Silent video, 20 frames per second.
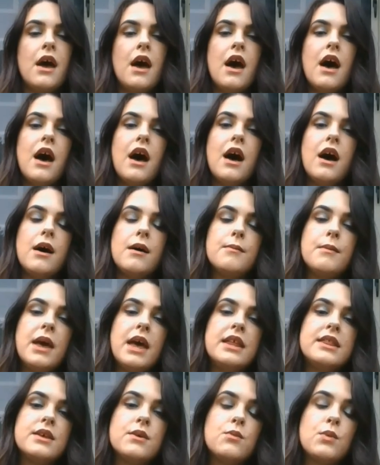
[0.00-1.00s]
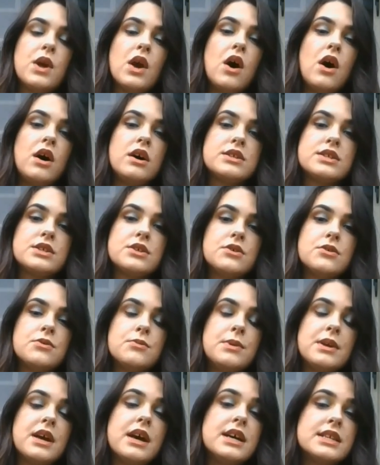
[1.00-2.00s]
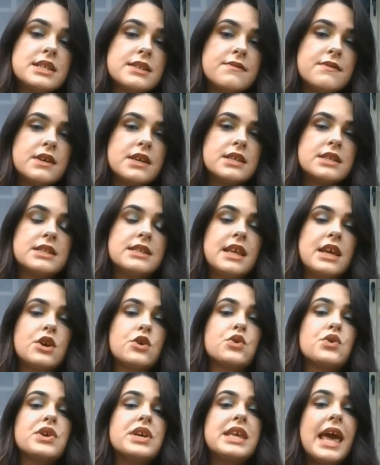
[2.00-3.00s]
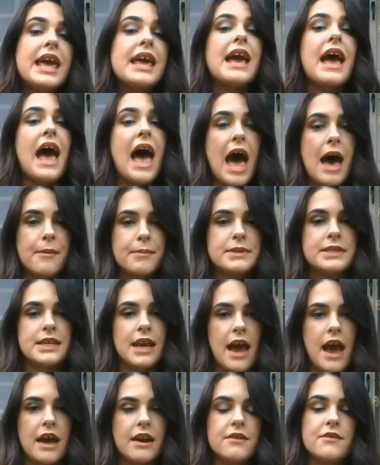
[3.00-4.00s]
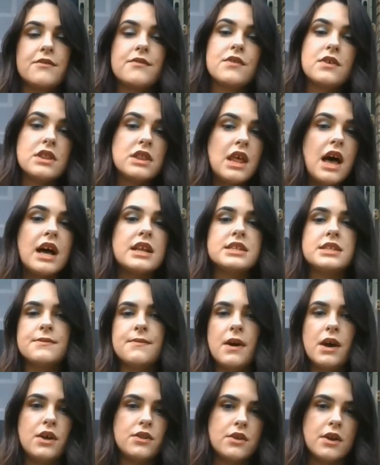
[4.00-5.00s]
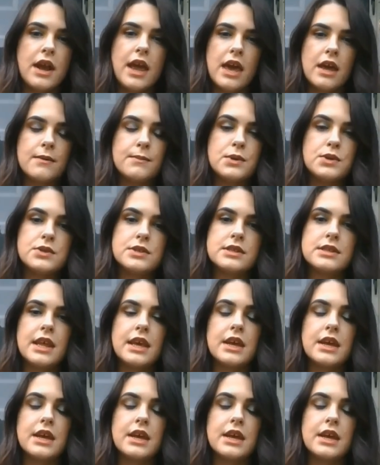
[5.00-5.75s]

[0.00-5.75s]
Um, and then we also, because of this, they create habitat for lots of other animals like